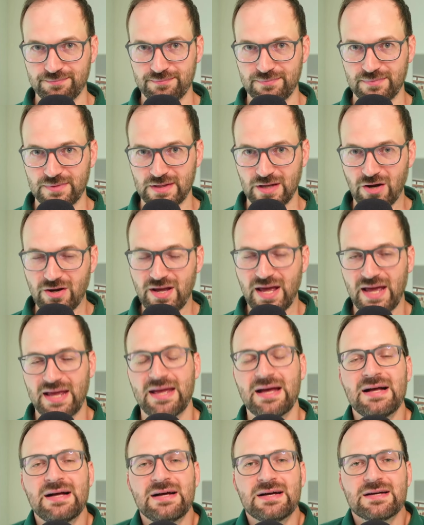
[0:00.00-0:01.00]
Okay,
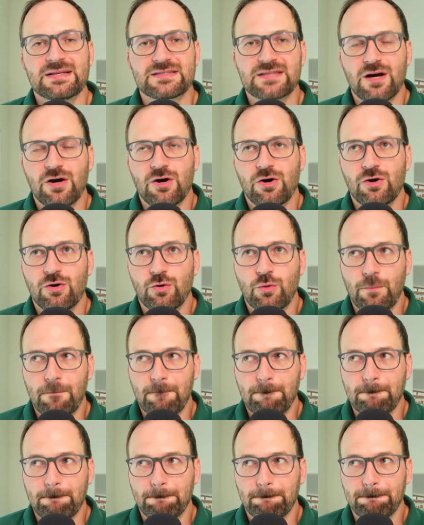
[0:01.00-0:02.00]
so
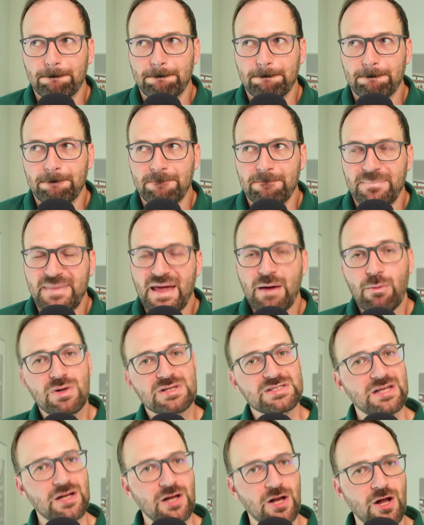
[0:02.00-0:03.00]
there was
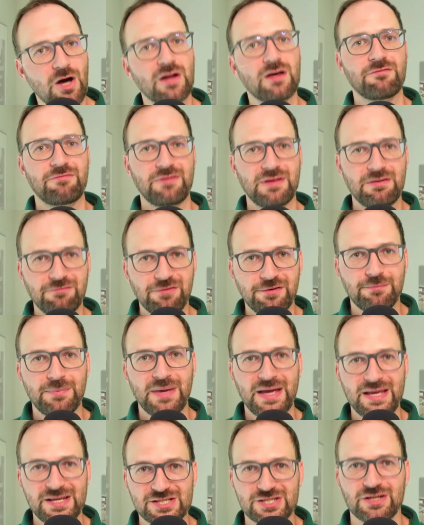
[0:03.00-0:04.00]
a lot of
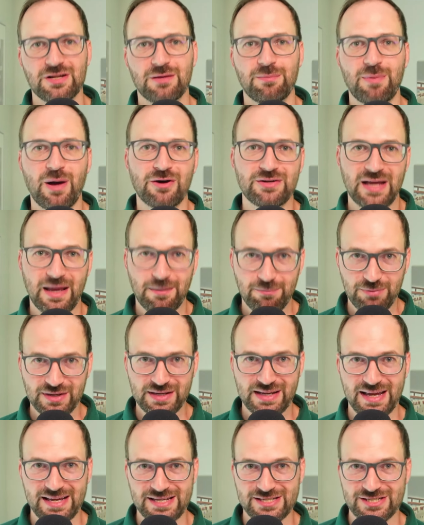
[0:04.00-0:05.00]
information about
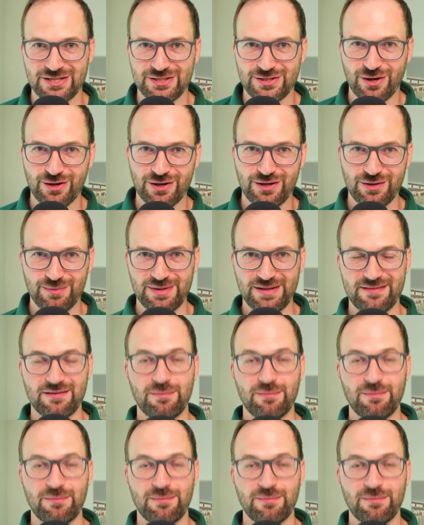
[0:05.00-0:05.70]
application documents,